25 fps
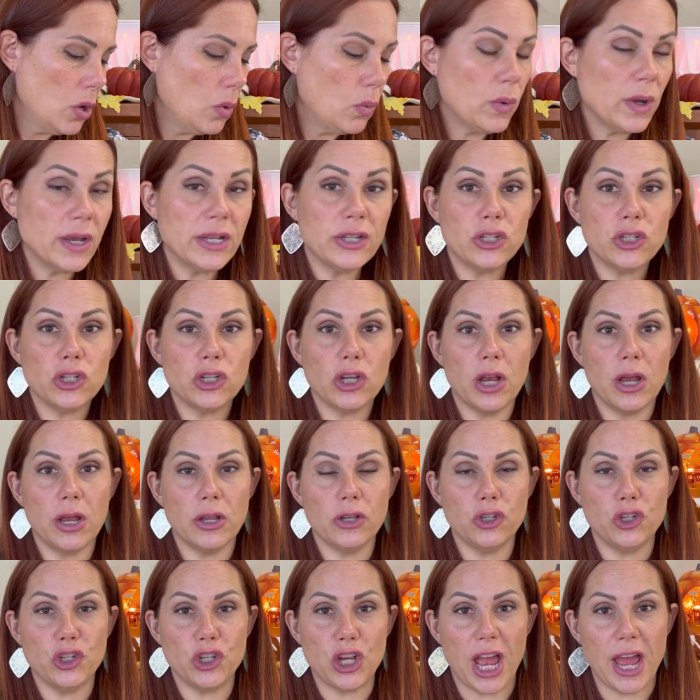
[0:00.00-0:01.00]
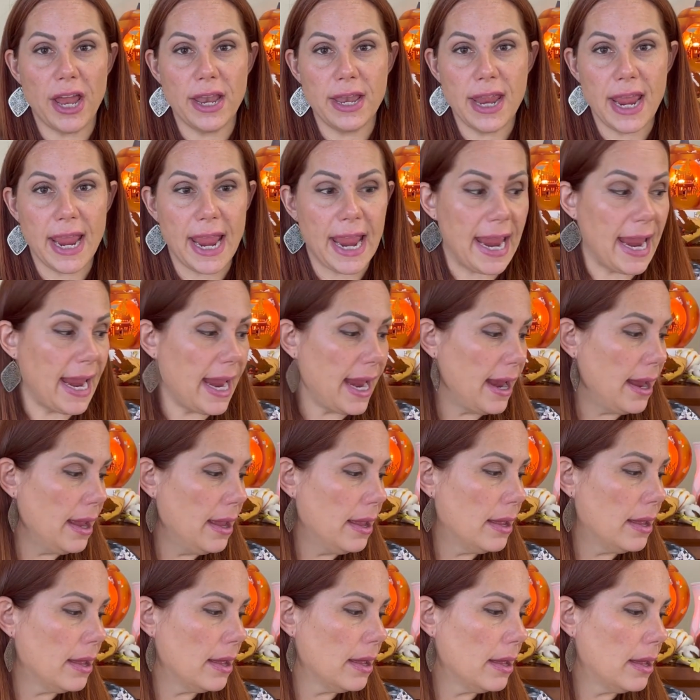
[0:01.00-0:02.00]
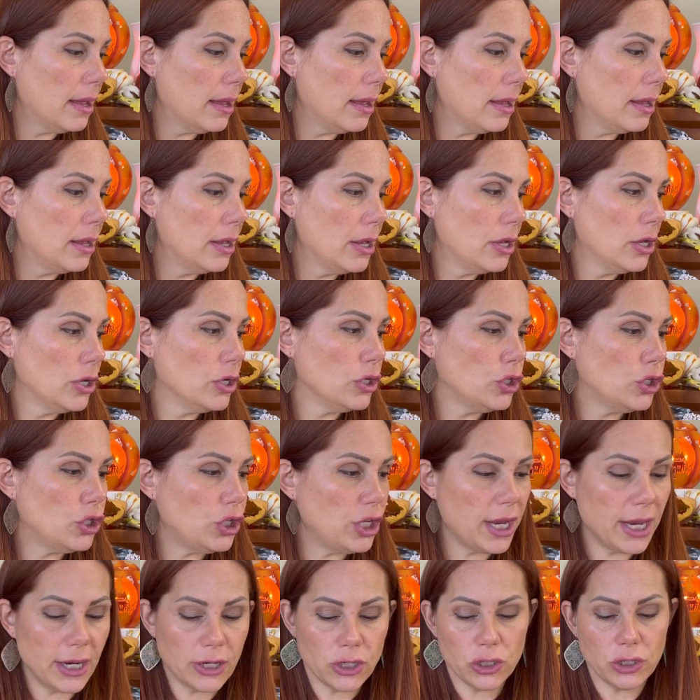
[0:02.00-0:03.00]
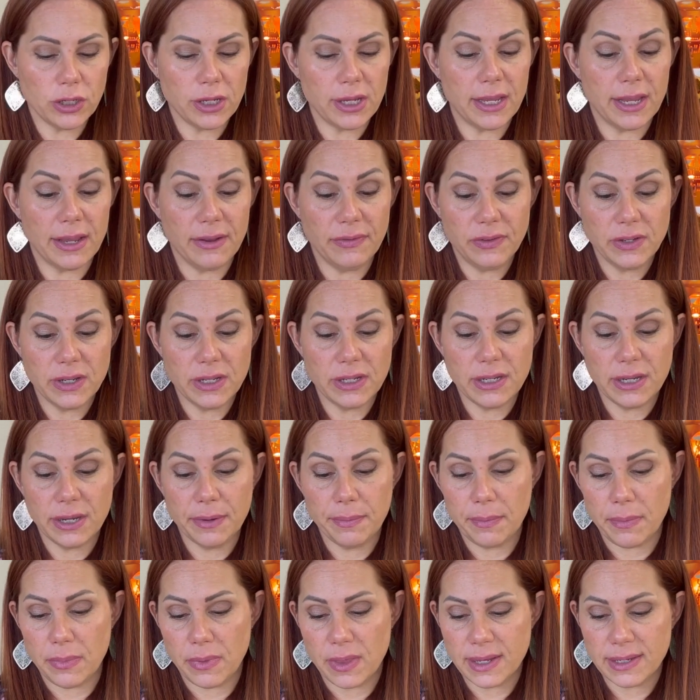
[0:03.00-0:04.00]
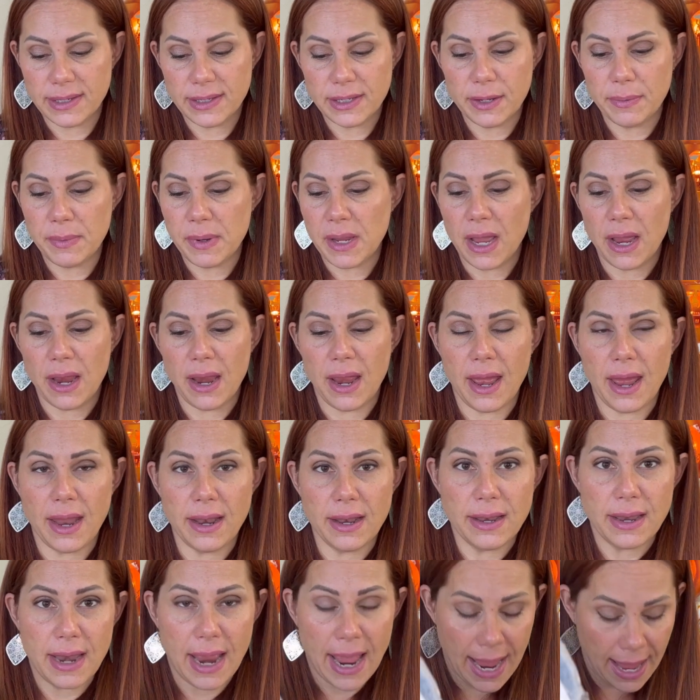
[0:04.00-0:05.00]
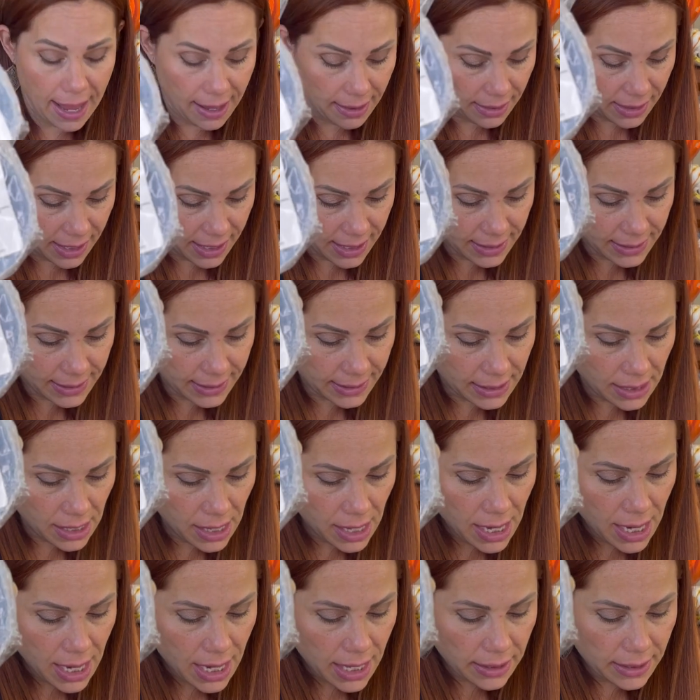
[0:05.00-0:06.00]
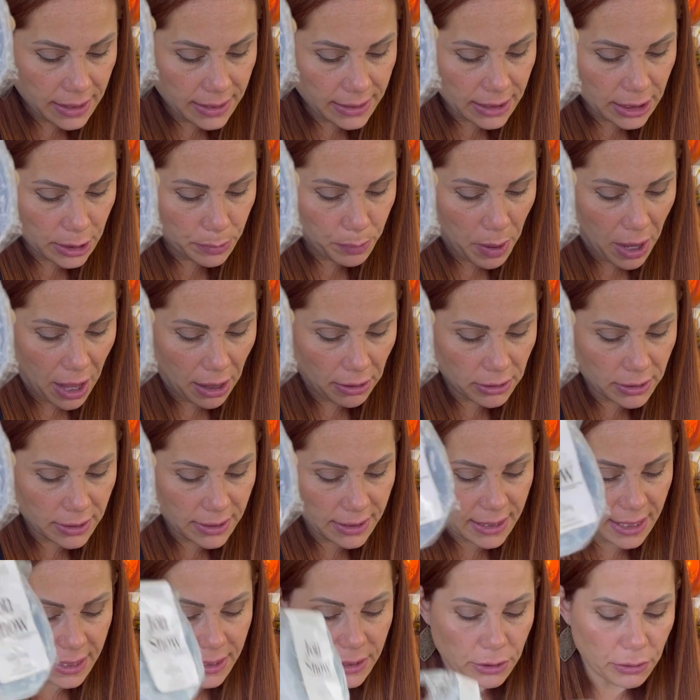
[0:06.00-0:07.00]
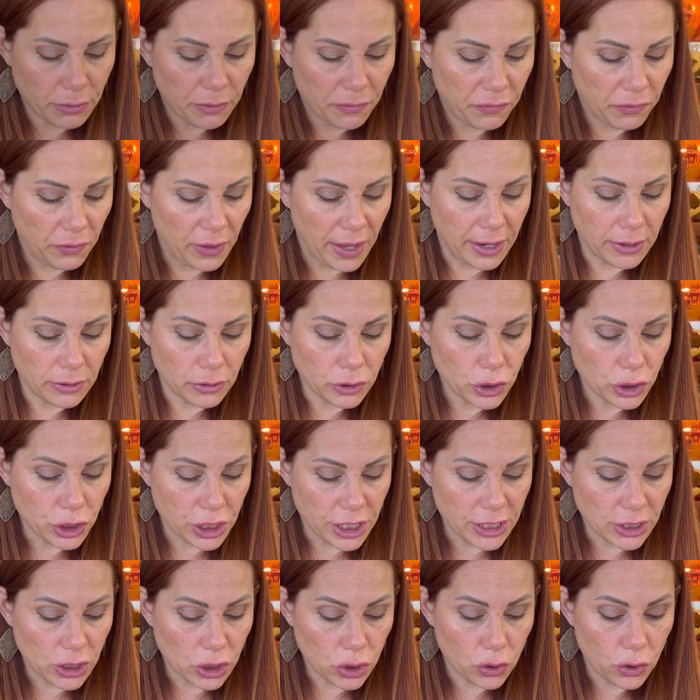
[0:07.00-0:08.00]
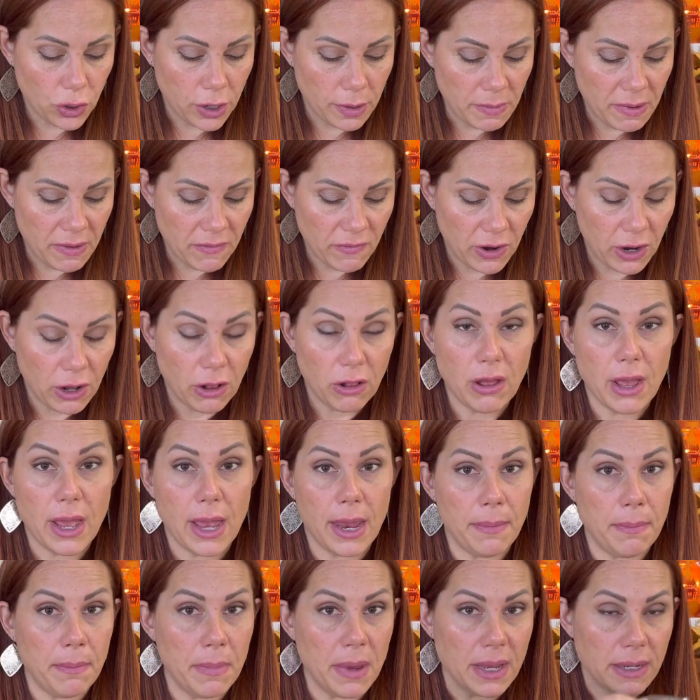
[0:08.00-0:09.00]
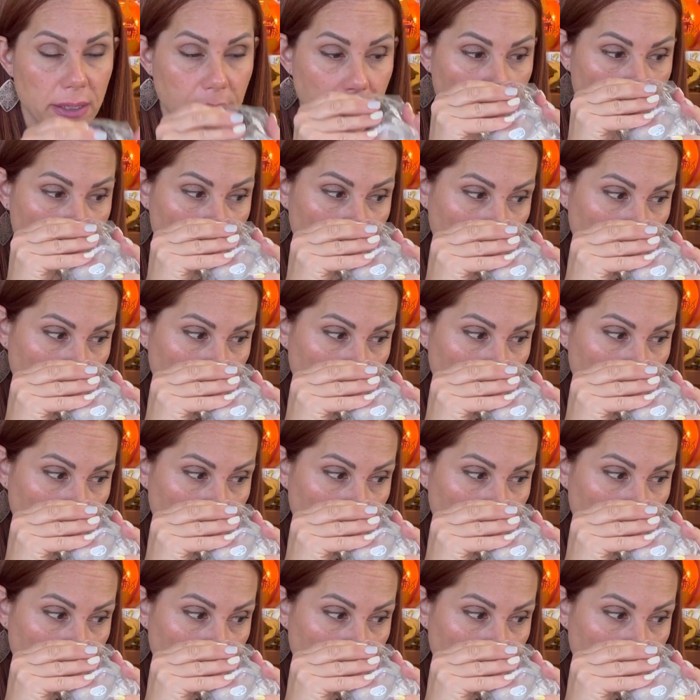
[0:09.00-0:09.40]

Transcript: which Jen A she actually gifted to, this to me. I hadn't had this. This is Palo Santo flannel sheets, creamy vanilla and mint.